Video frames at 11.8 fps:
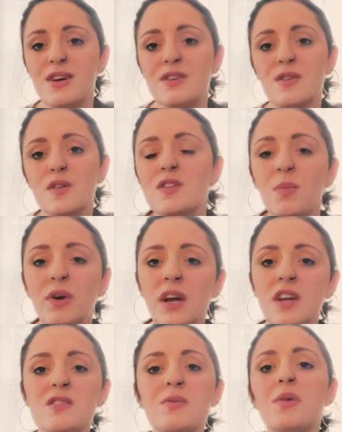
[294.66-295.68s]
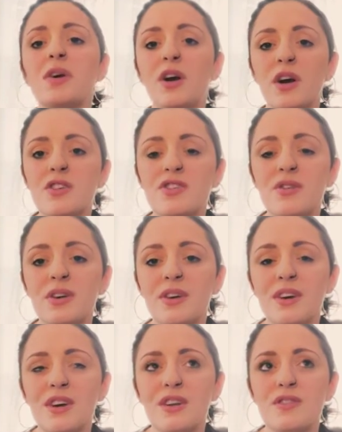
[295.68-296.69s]
So this morning, I just want to encourage you
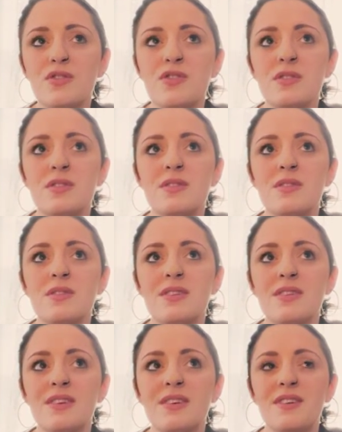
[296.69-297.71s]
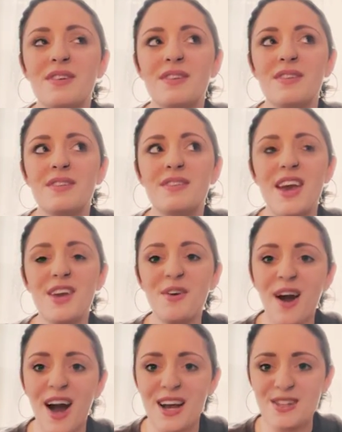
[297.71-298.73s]
to just take
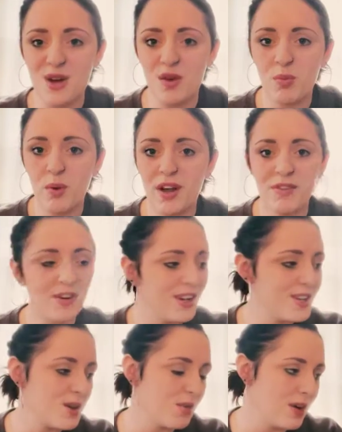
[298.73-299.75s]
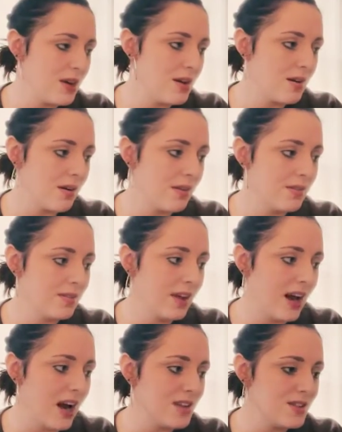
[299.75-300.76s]
your eyes off whatever it is over here that
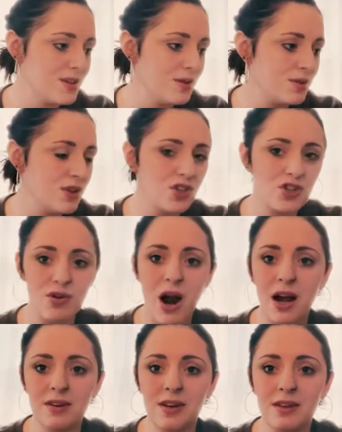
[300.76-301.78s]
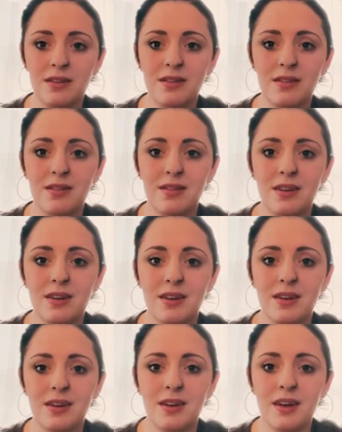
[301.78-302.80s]
has you distracted.
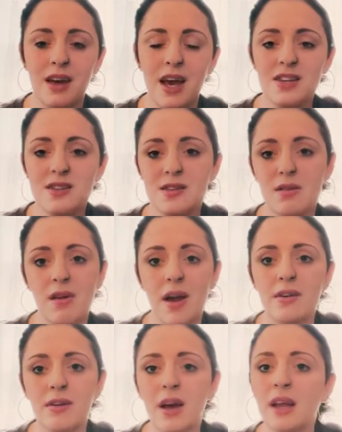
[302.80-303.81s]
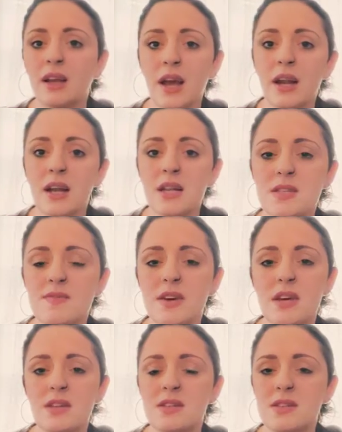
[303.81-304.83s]
and just surrender it and lay it at
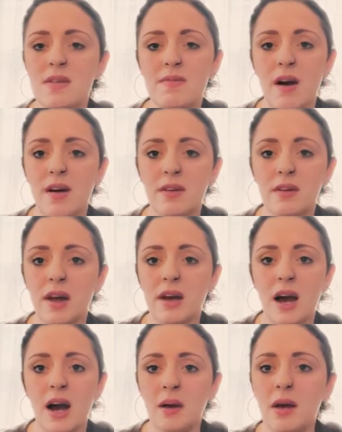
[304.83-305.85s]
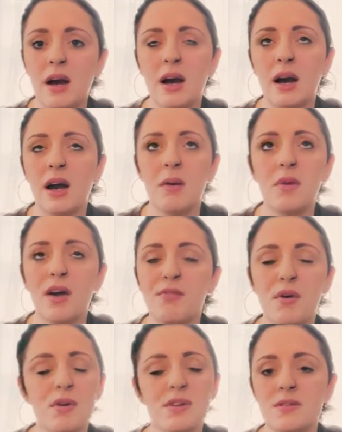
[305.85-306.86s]
feet and just say, Father, like I'm not
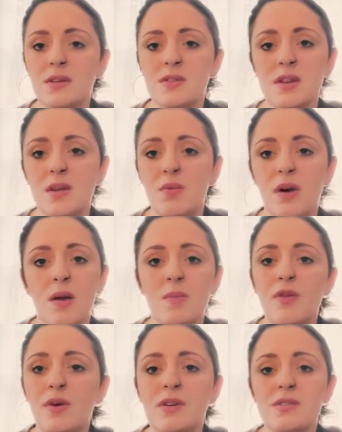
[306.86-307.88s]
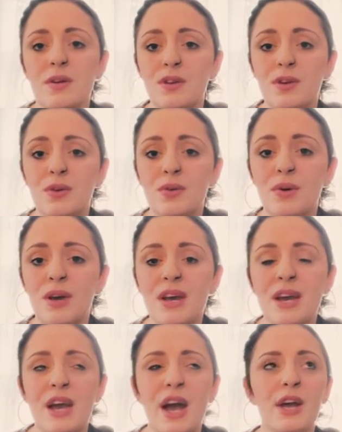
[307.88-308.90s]
focused on this anymore. I'm focused on you.
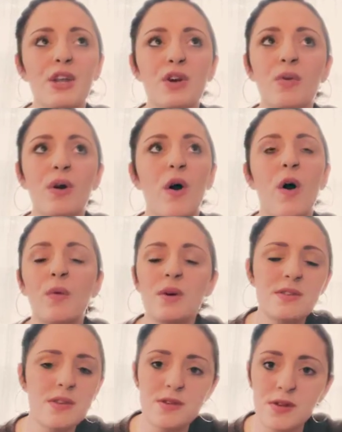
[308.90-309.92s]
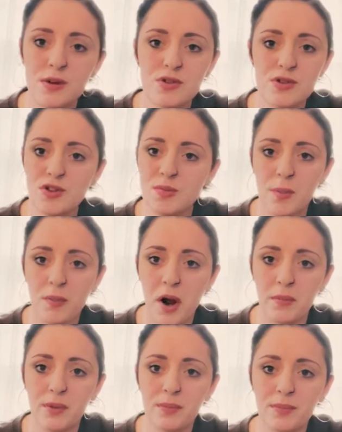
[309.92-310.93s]
And you are always the solution to my
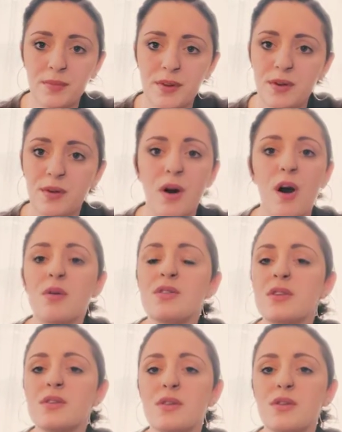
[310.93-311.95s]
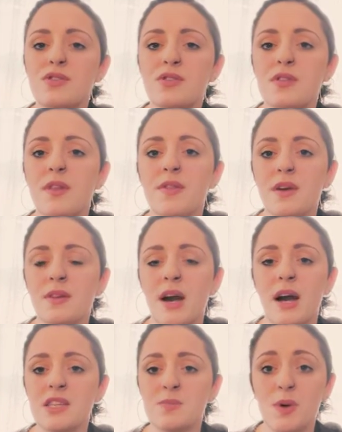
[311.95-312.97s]
problem. You're always the solution to the thing that
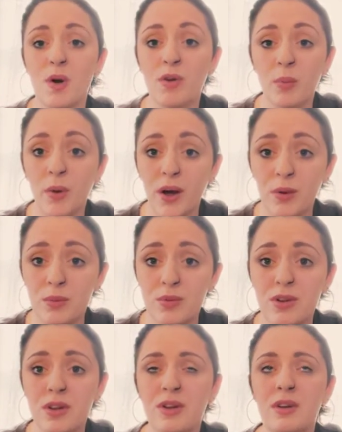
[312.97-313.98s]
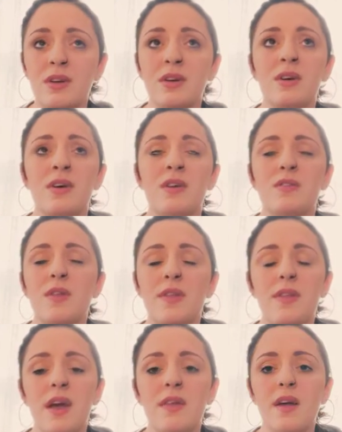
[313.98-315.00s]
has me overwhelmed, to the
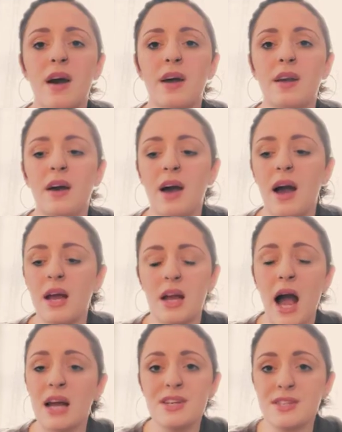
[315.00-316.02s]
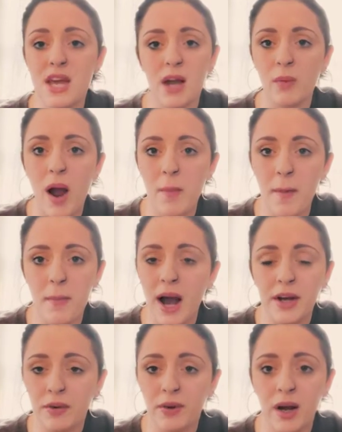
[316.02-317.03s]
thing that I just can't wrap my
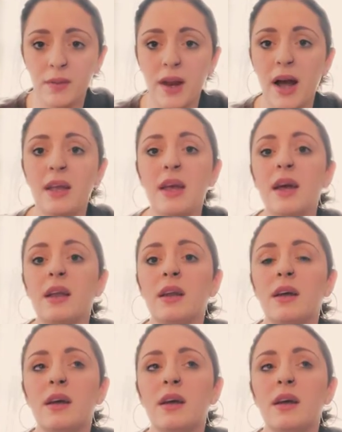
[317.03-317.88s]
mind around, that I can't